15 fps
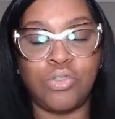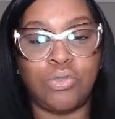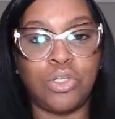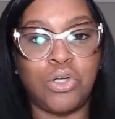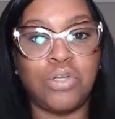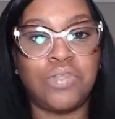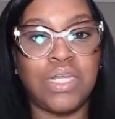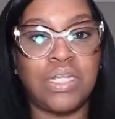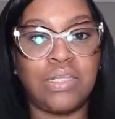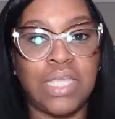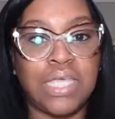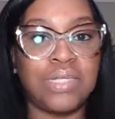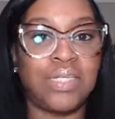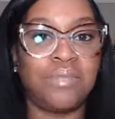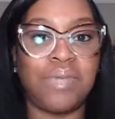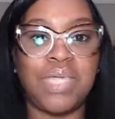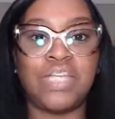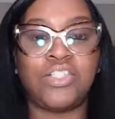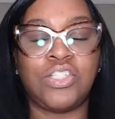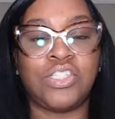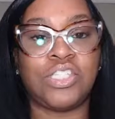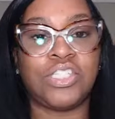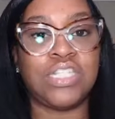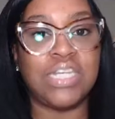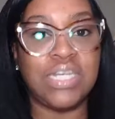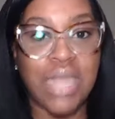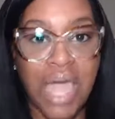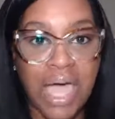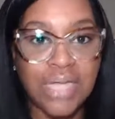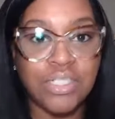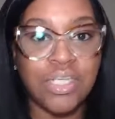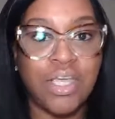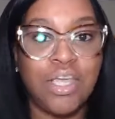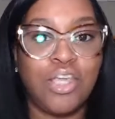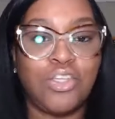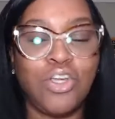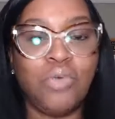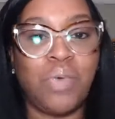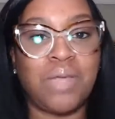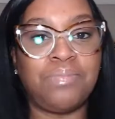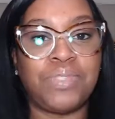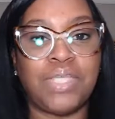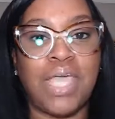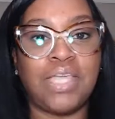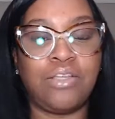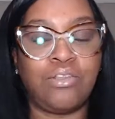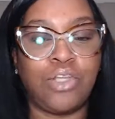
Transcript: You learned that a landing page is not your website.